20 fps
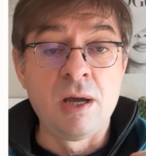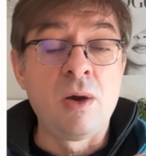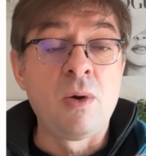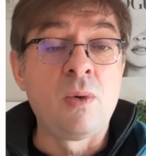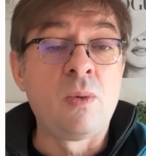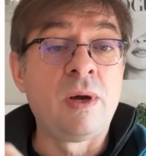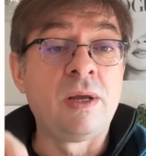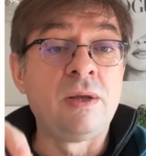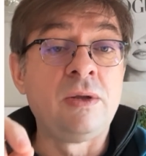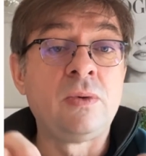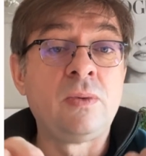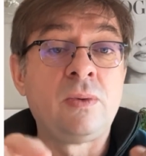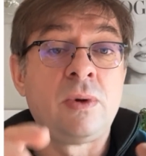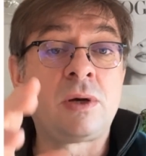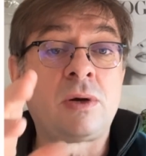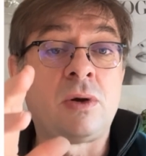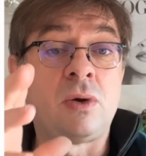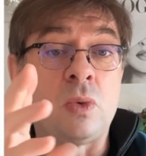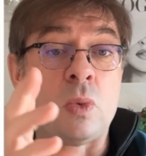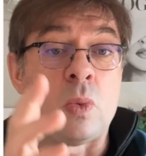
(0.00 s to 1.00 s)
when you
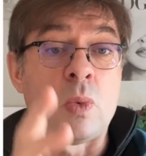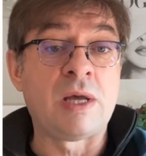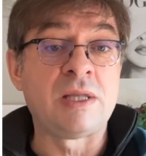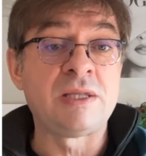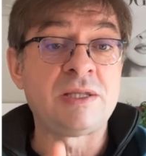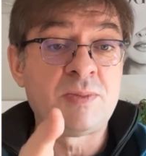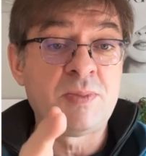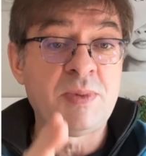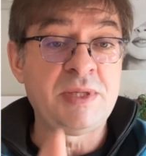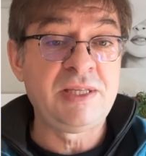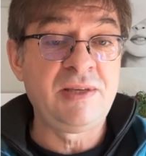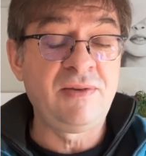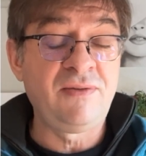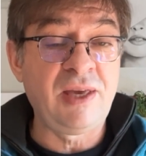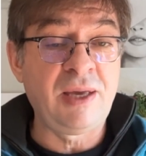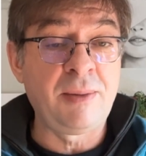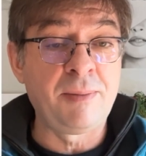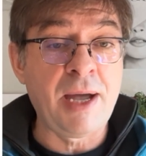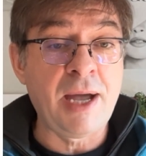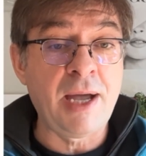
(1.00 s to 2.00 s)
work on one
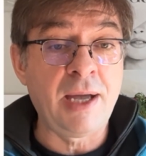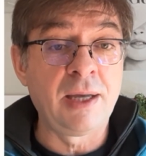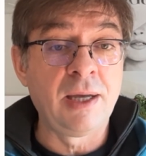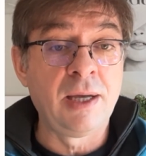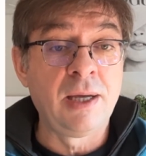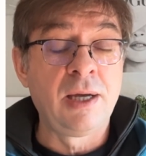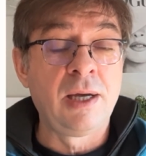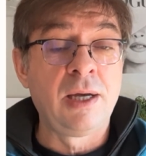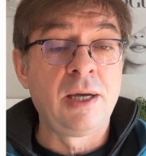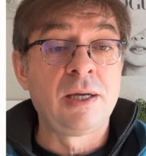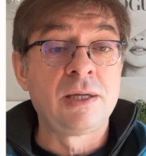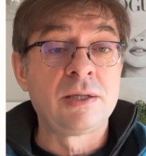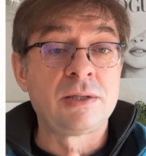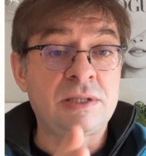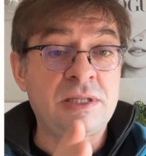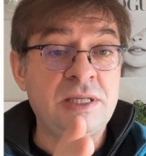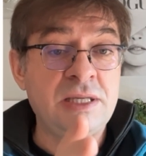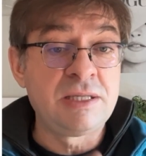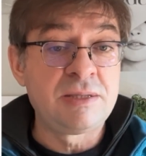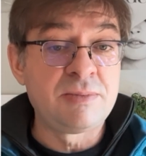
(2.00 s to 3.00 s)
specific bag,
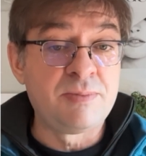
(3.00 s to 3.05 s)
these